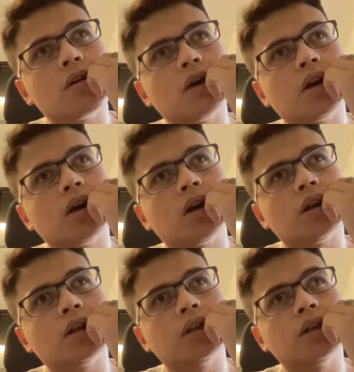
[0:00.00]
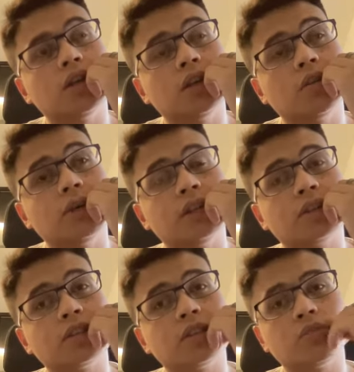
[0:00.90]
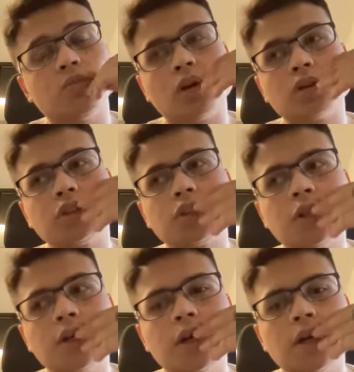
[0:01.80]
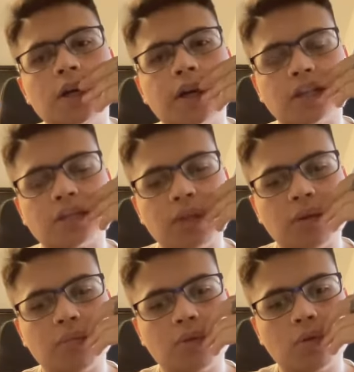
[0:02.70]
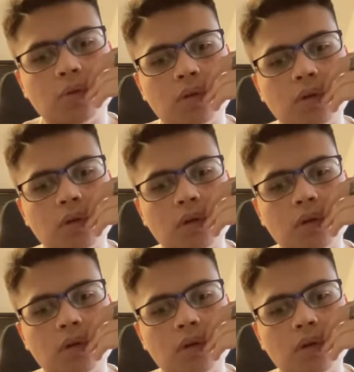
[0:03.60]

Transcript: And he could be interesting to watch against Blackpool.